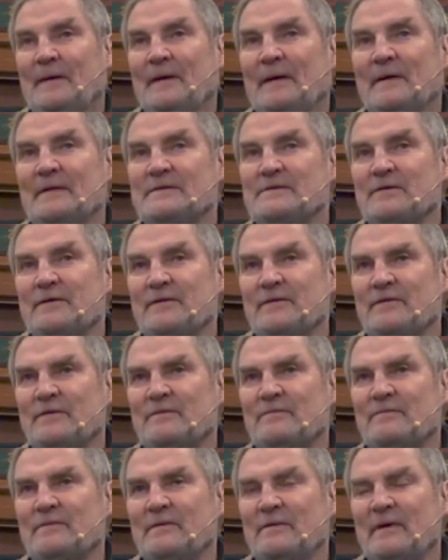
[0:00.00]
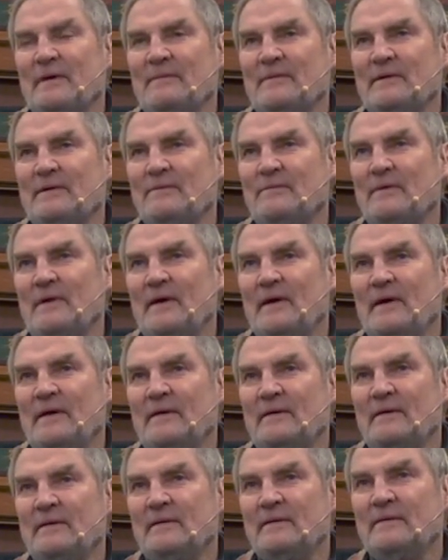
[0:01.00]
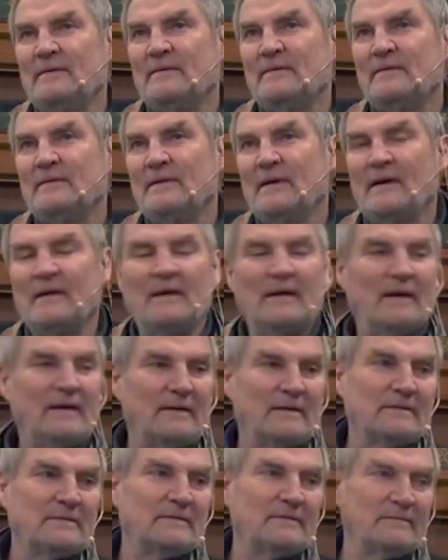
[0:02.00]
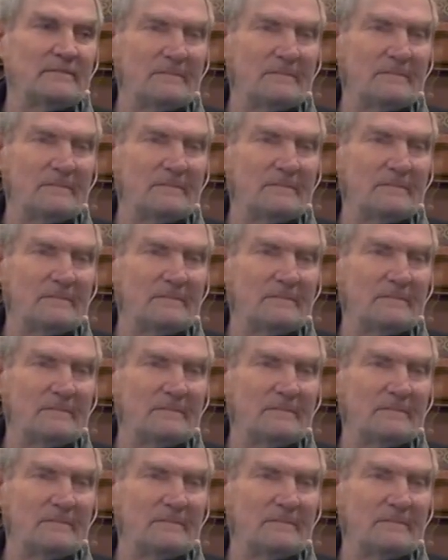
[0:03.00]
And so I thought, well, I wonder why I like it.